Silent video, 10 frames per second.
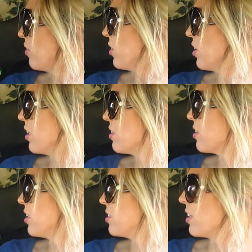if you notice,
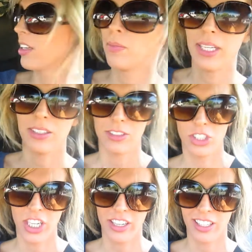there's a big old
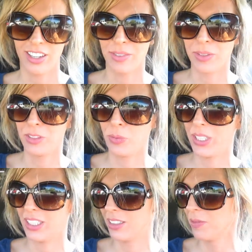chair I got from
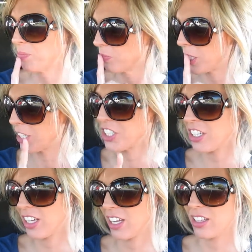Goodwill. So I'll show
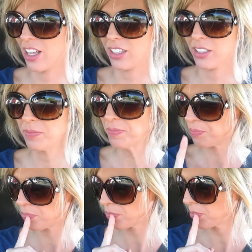you guys that later.
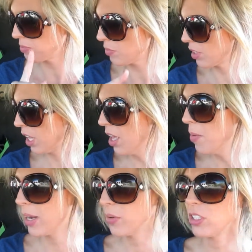
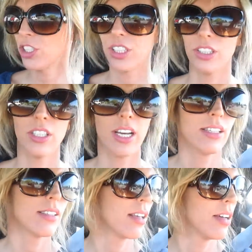But I want to show you
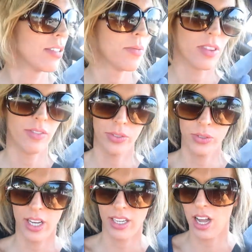guys uh, some of the
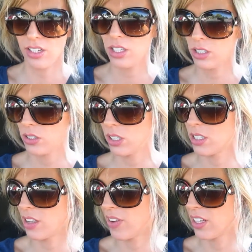food I got too
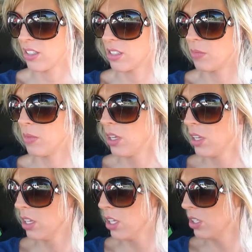because I found some
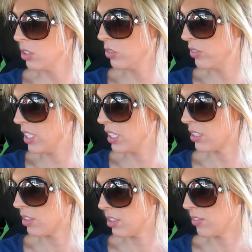new vegan
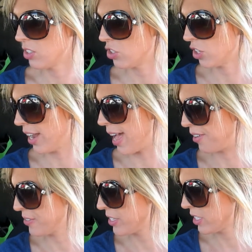stuff to try
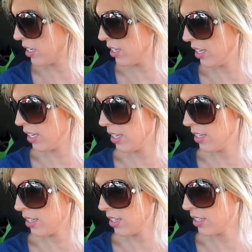out.
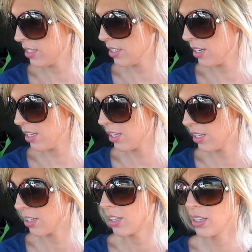And
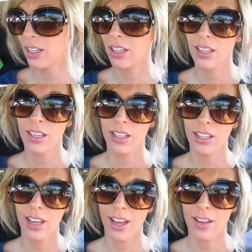
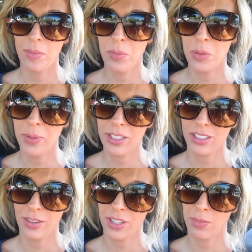yeah, my Boo Bear's
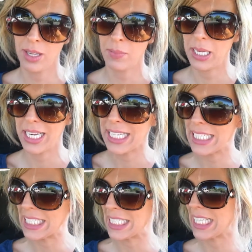not with me
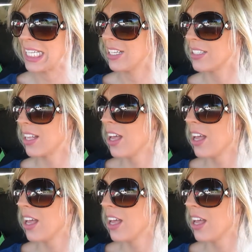because he is